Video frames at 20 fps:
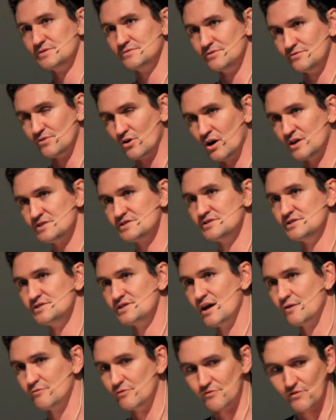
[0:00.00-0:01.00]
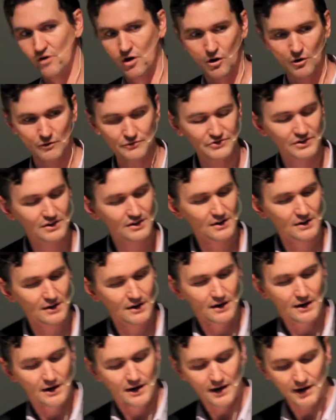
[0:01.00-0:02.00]
types of devices have evolved
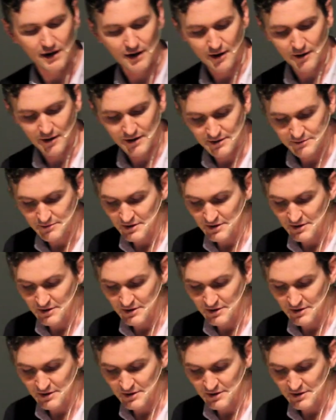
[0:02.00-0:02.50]
uh,